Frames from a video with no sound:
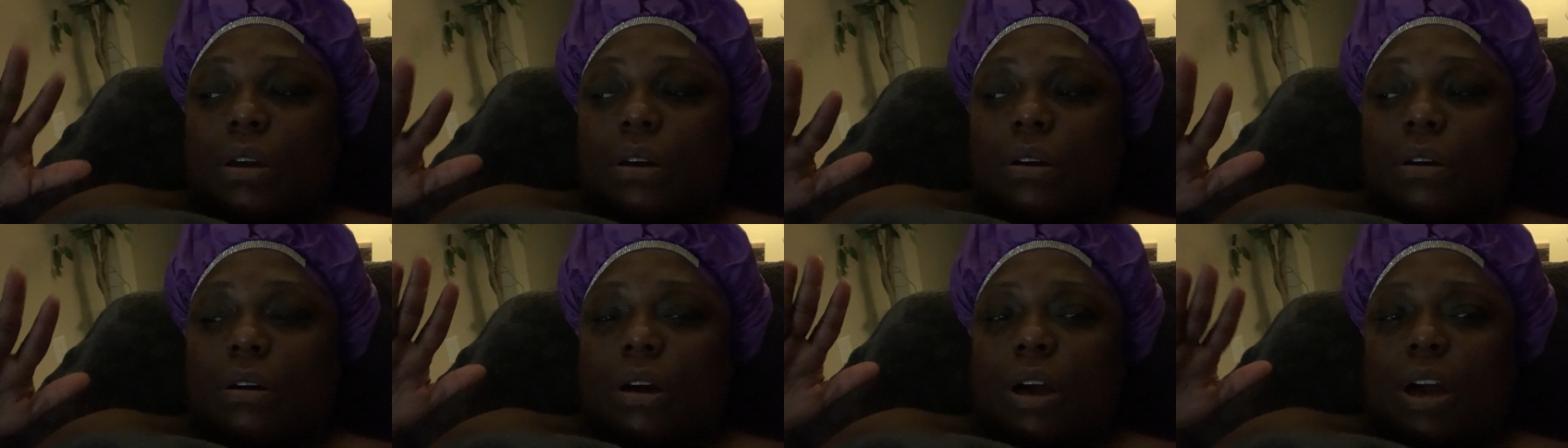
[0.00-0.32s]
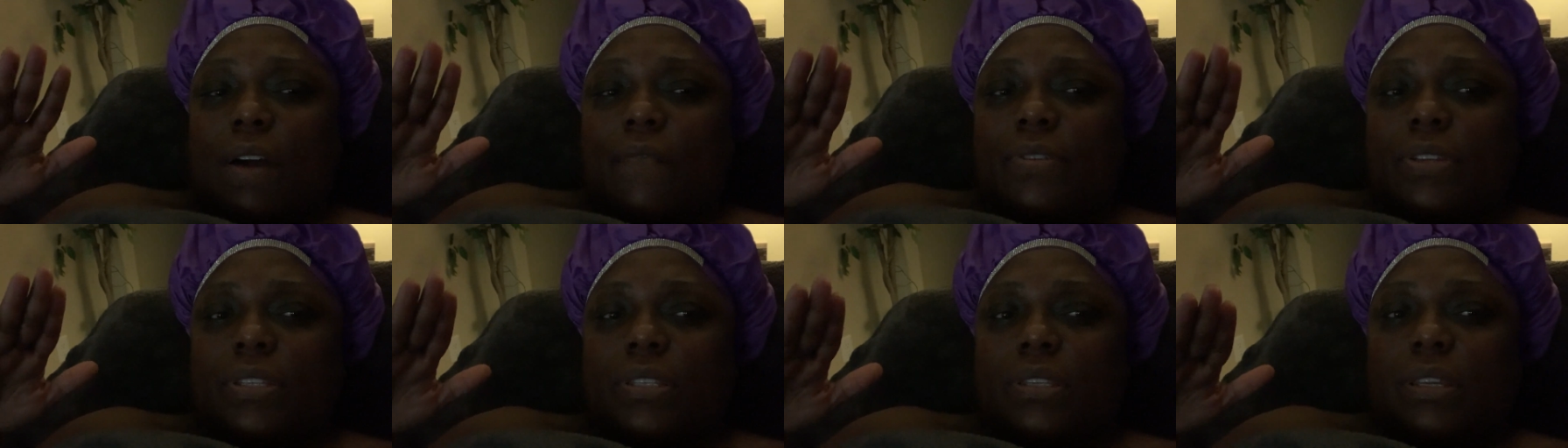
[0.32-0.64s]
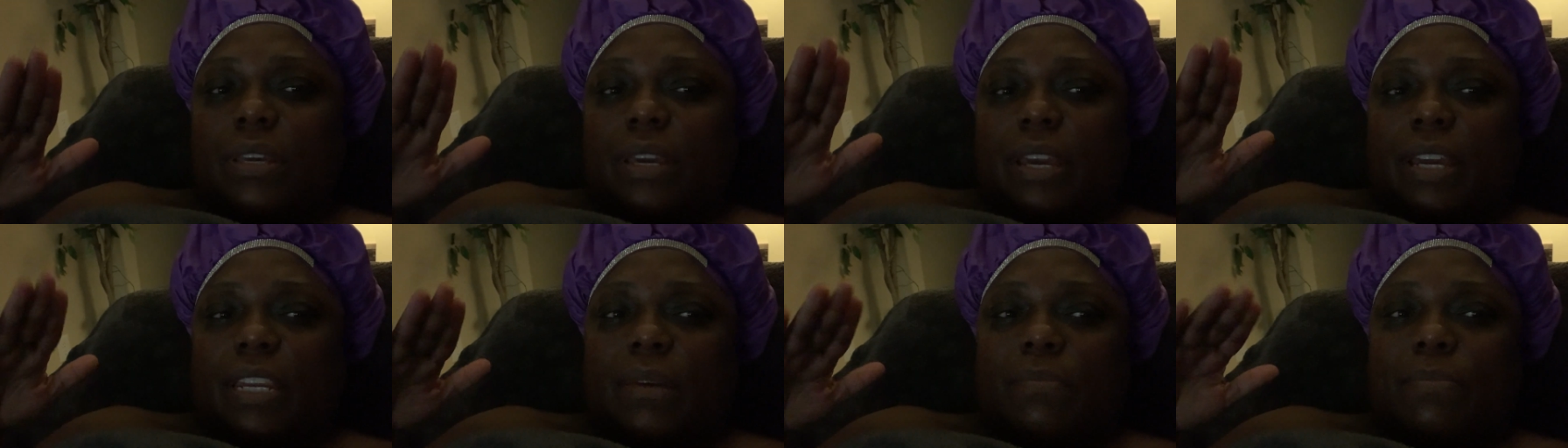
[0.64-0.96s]

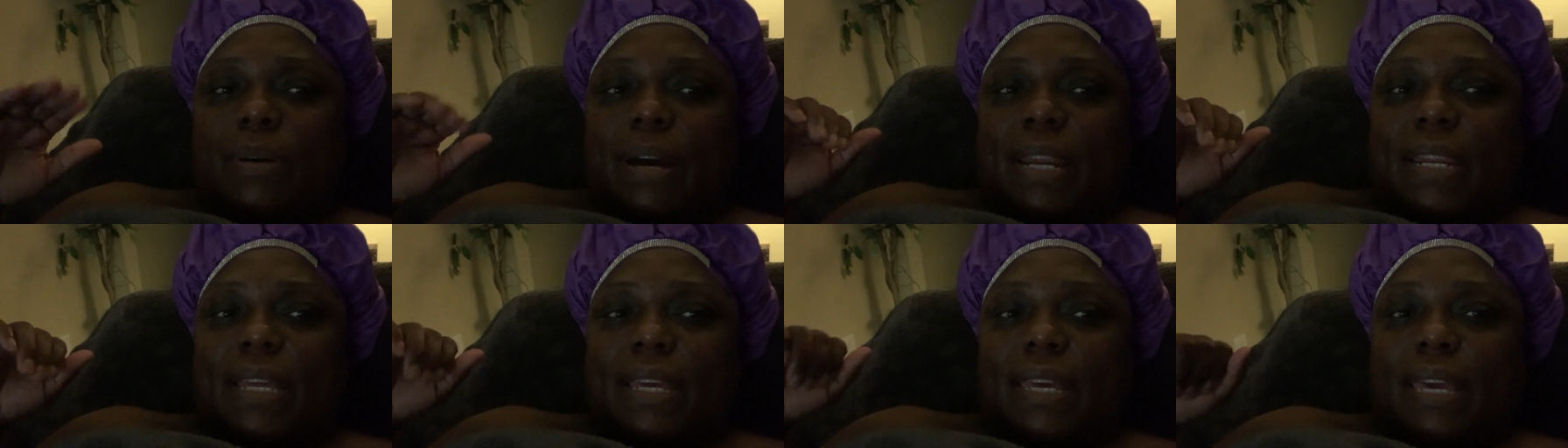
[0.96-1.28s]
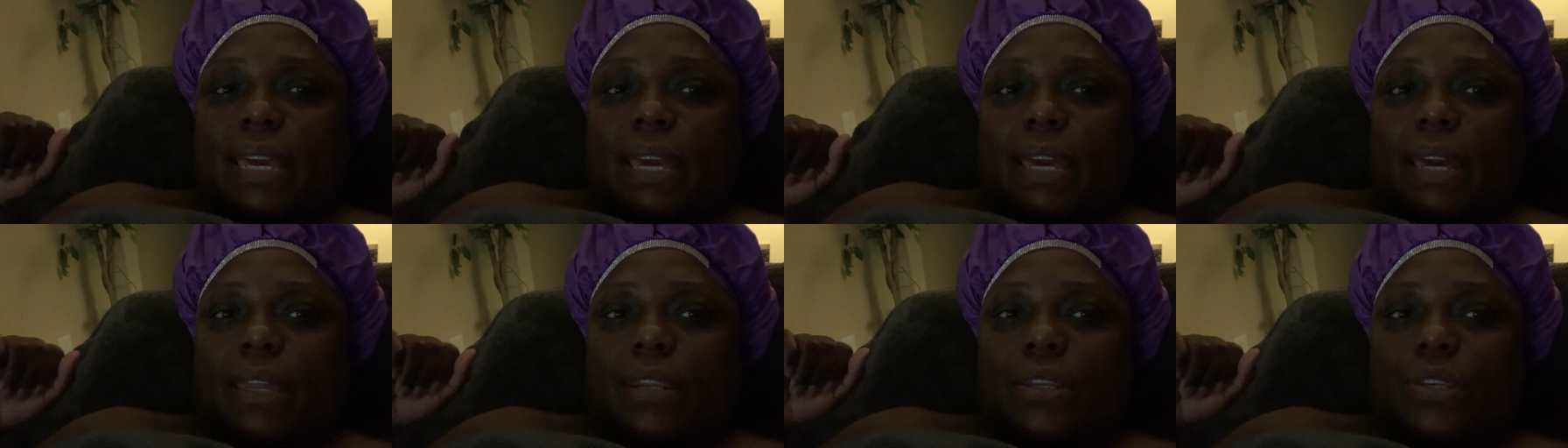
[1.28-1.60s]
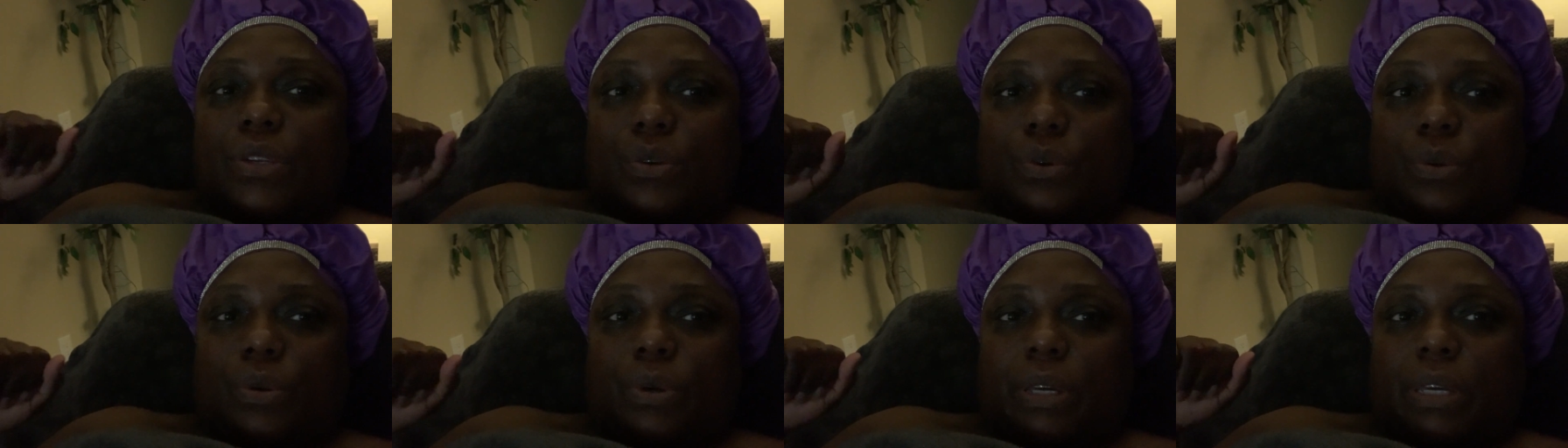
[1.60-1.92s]
Obviously, anybody can't
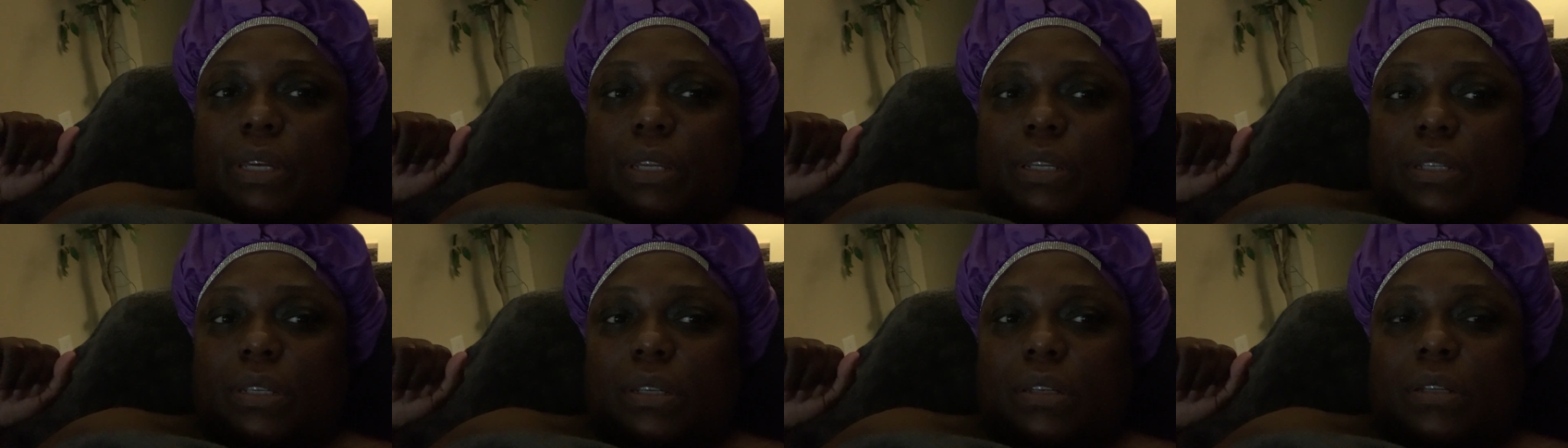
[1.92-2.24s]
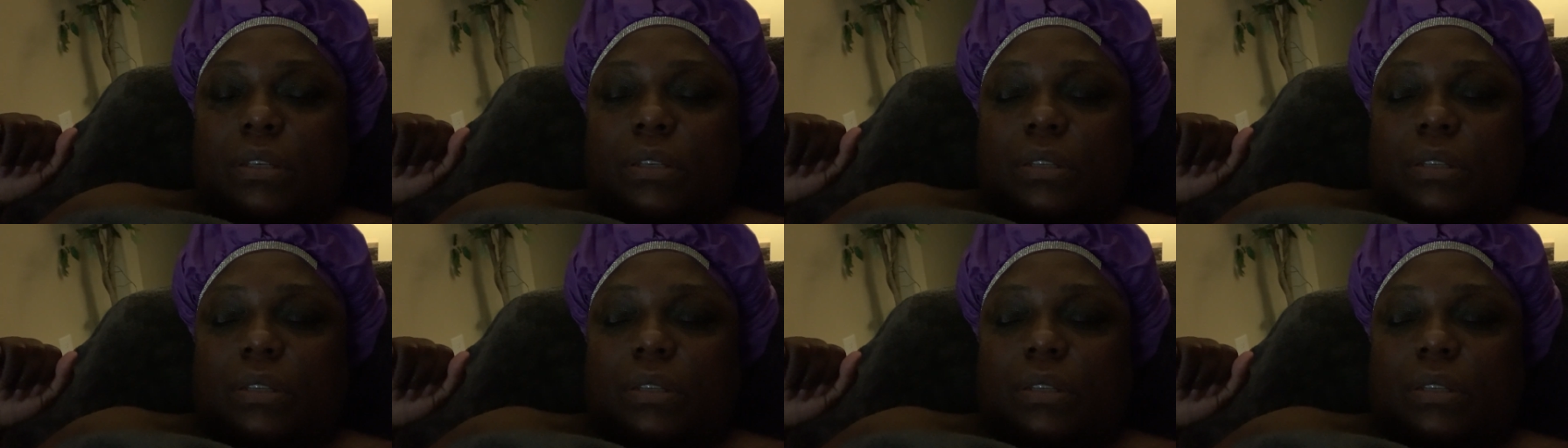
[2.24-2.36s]
do it.